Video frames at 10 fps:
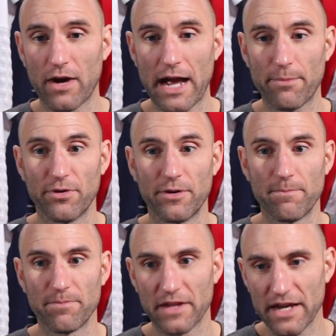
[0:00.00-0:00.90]
happen
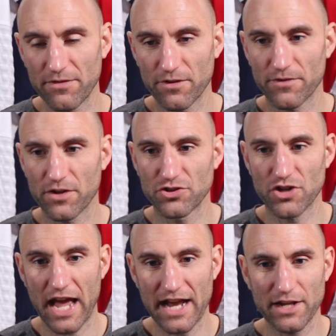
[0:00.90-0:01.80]
in the
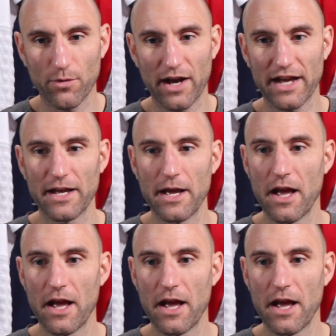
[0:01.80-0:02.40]
future anyway.